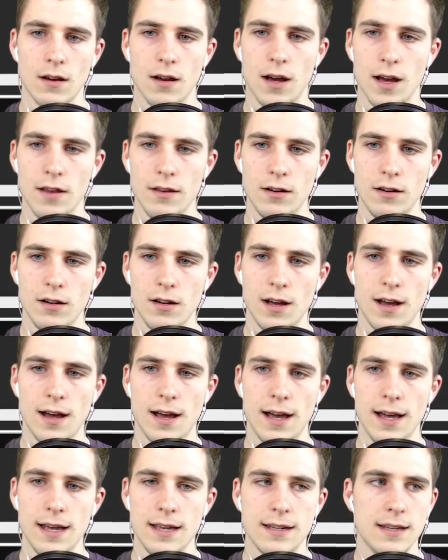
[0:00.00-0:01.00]

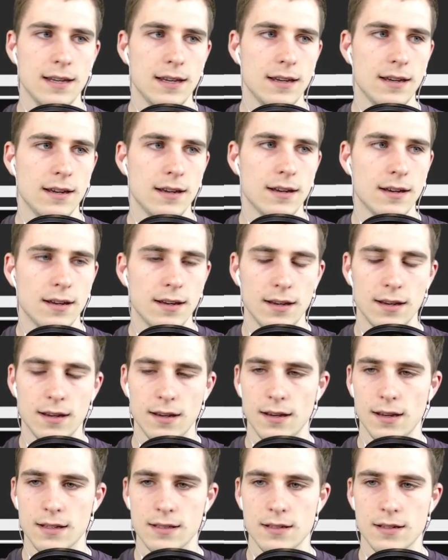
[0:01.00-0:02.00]
other.id
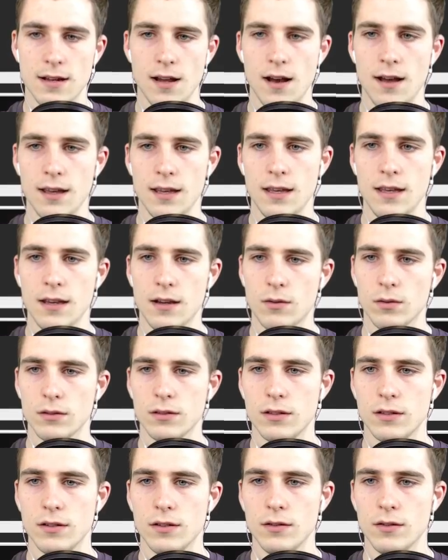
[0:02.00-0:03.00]
is not equal
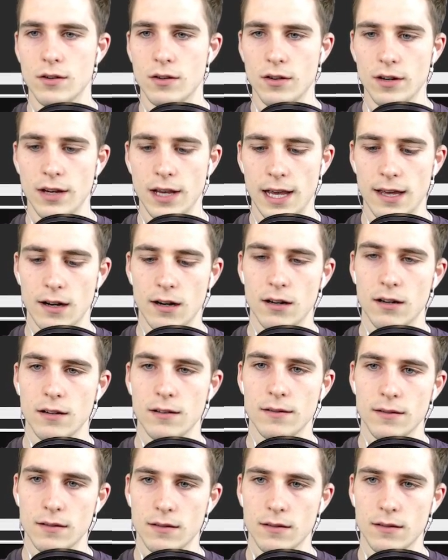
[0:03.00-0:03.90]
to creator.